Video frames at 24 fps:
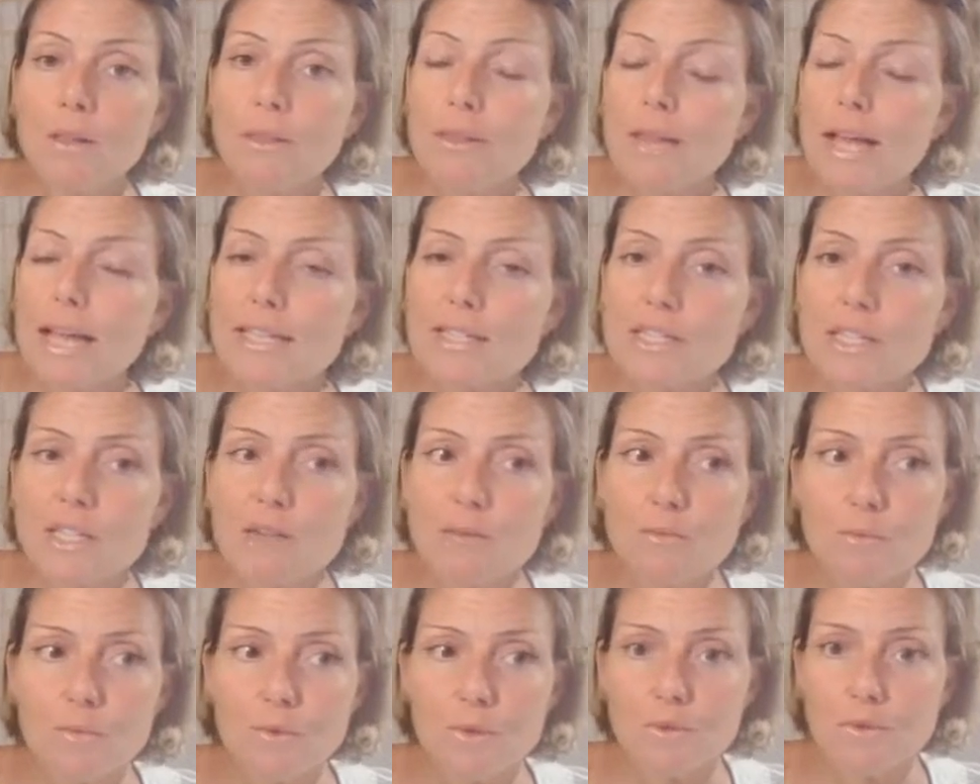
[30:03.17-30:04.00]
lessen
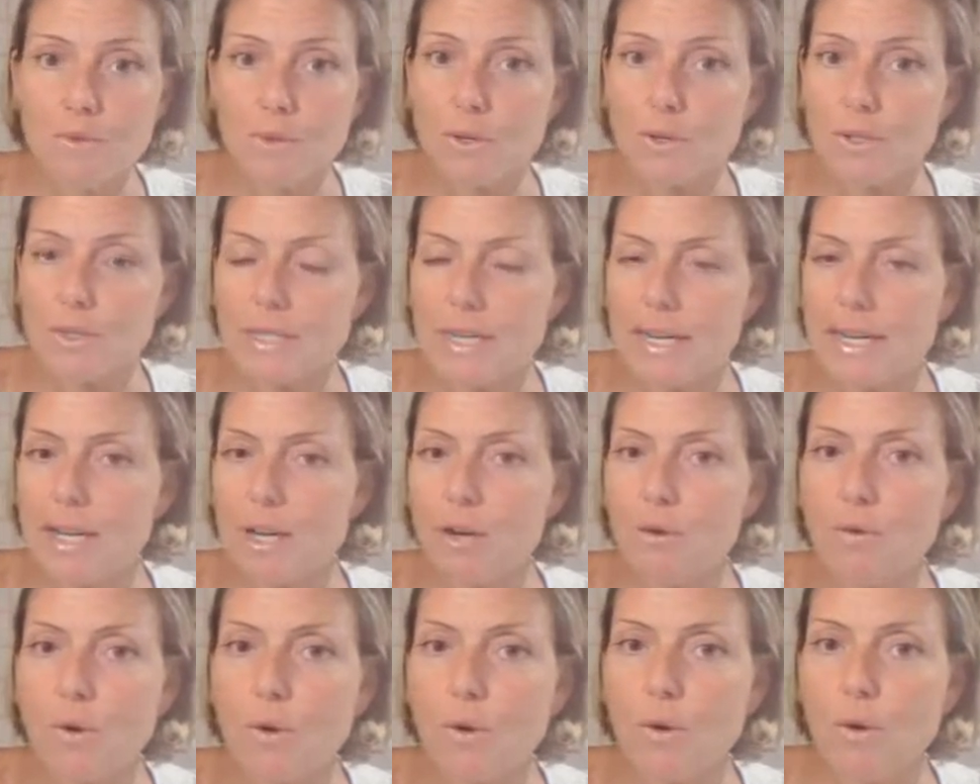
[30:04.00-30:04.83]
and reverse any
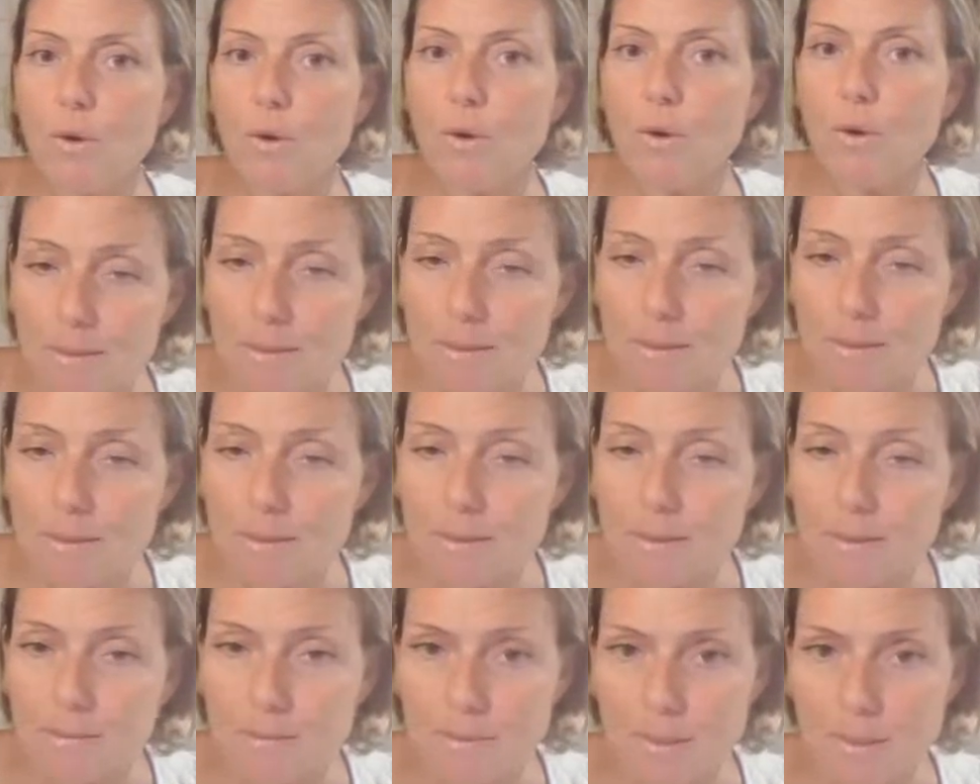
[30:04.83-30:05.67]
chronic stress
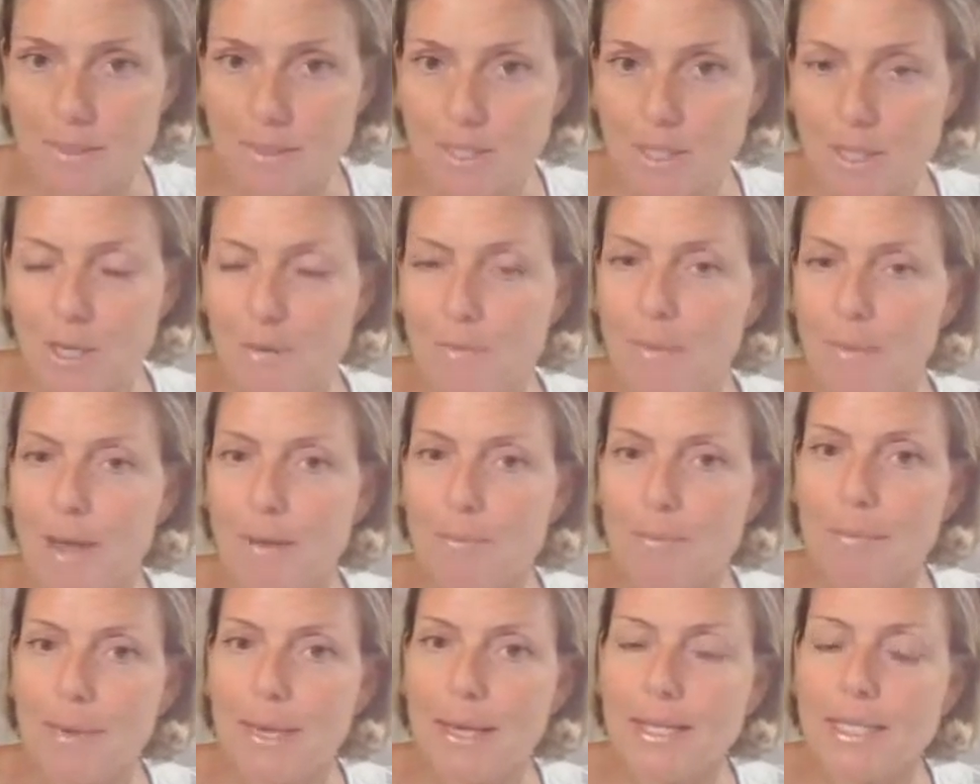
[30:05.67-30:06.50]
symptoms that you might
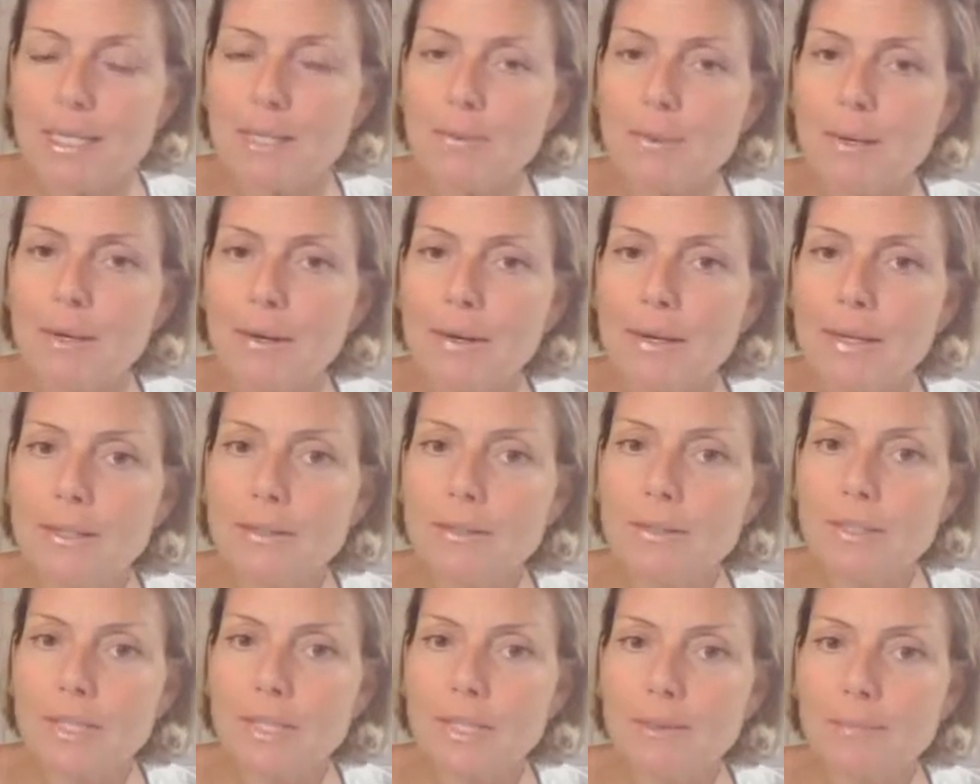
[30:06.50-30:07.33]
be
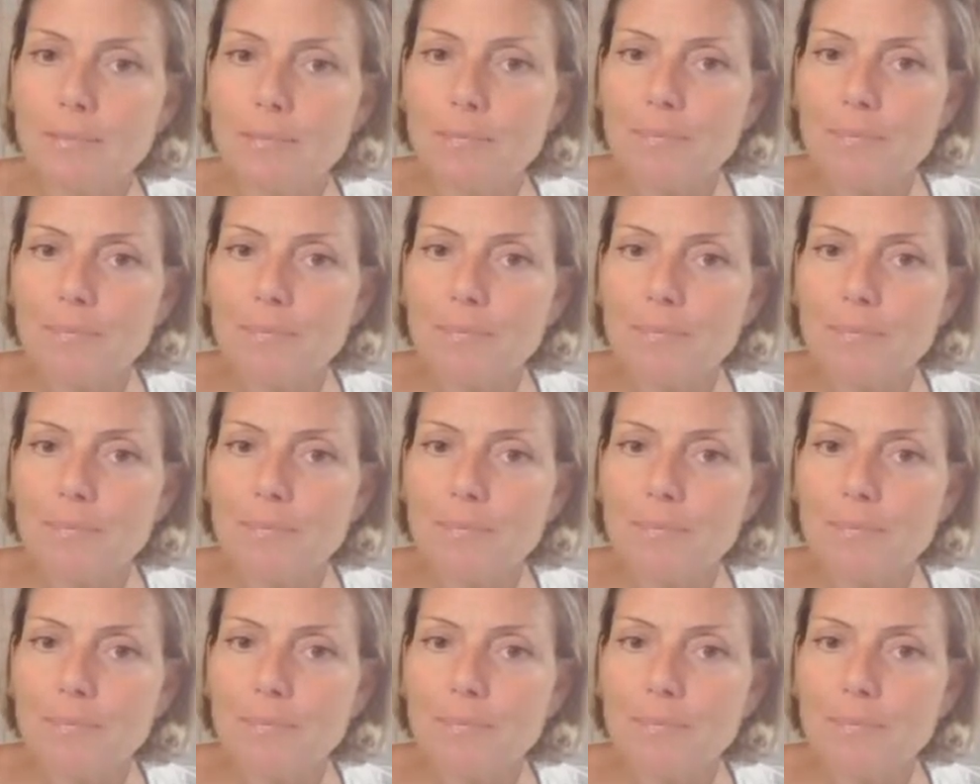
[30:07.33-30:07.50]
experiencing.